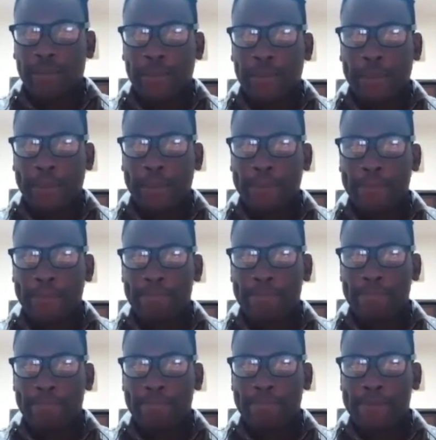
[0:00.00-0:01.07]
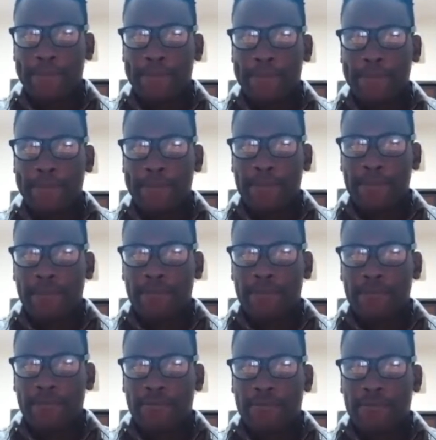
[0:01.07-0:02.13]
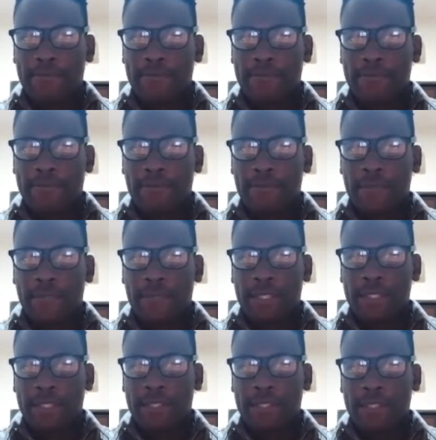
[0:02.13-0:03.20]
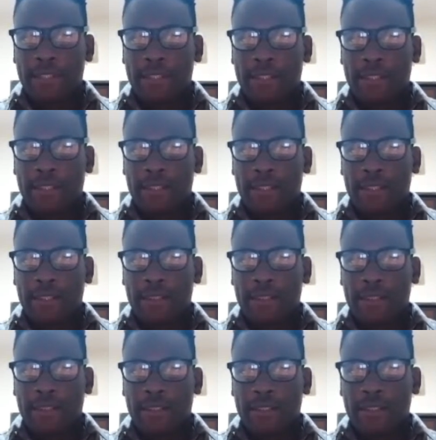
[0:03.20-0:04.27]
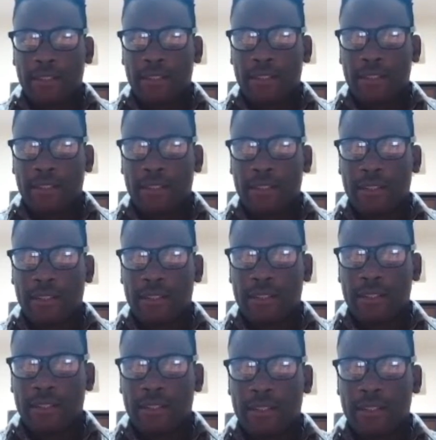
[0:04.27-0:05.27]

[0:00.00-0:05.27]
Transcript: No one is speaking in this clip.